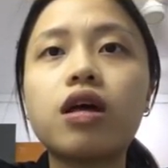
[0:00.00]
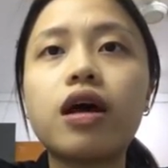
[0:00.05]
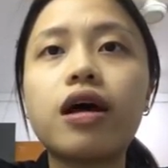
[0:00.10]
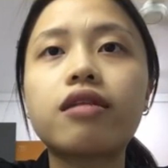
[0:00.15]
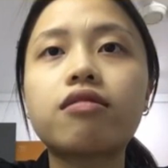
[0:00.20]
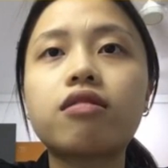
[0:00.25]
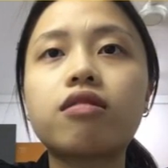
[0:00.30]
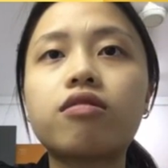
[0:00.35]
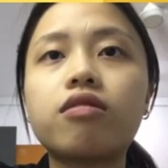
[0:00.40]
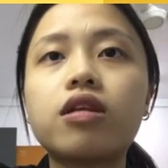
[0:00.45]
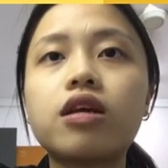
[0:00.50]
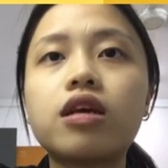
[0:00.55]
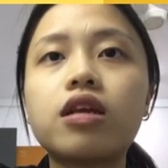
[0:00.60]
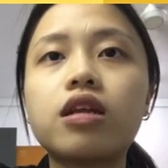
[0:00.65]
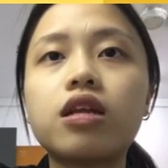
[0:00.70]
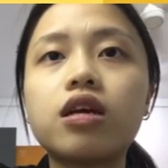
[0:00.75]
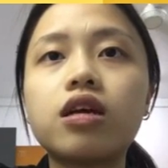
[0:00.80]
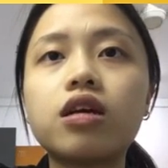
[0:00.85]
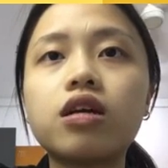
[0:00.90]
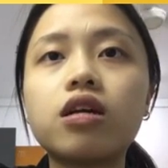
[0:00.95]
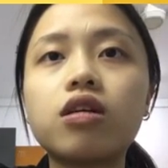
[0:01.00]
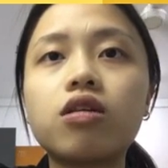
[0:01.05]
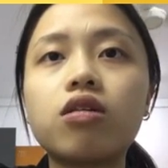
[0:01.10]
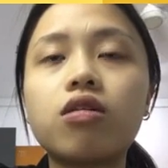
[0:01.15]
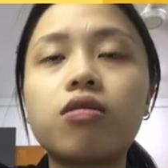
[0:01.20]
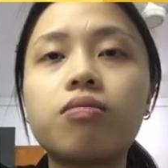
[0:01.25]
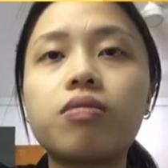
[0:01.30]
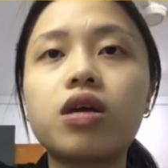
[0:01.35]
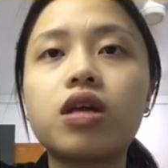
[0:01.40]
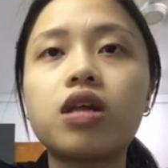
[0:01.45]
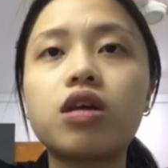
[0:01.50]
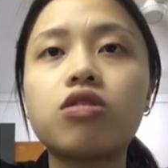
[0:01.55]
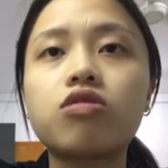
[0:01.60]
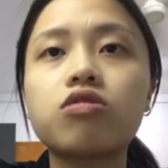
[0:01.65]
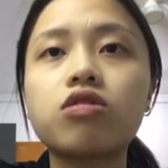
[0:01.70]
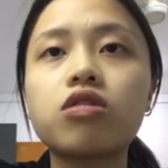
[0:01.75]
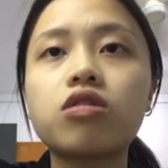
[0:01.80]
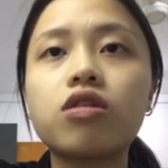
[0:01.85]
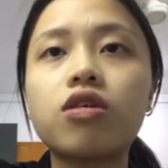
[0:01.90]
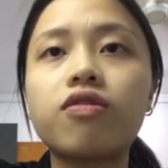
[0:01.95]
as a linear
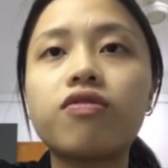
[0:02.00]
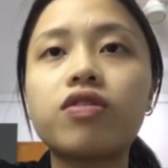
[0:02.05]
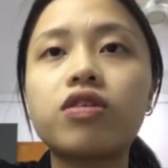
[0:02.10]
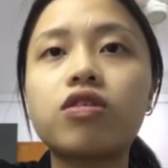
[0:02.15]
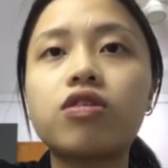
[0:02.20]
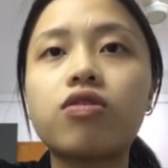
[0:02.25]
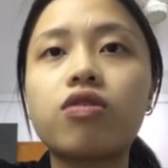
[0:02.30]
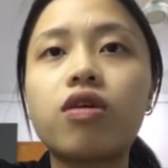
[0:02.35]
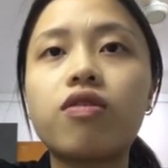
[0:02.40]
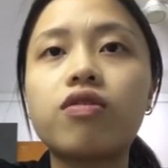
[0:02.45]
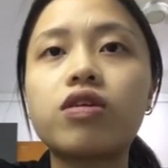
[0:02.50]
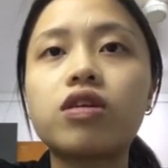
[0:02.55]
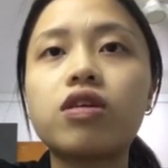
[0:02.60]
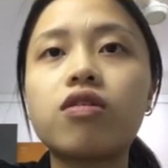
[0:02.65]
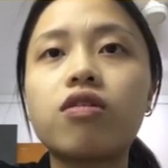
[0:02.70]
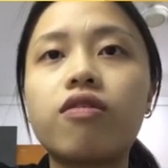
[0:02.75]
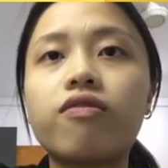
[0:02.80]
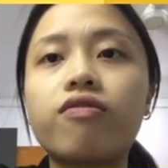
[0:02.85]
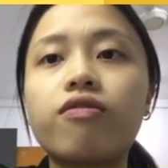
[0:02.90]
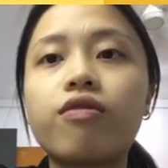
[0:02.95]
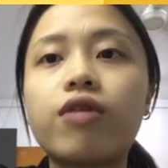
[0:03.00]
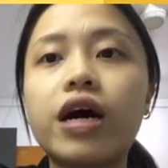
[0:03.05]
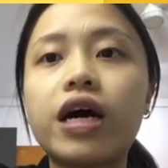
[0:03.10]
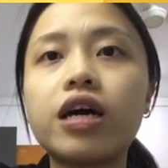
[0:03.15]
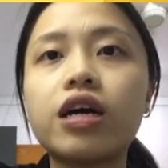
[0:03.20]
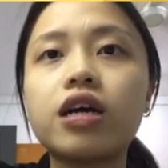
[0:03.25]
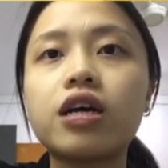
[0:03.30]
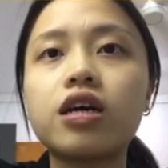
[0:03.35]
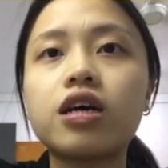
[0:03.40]
combination of a derivative of y,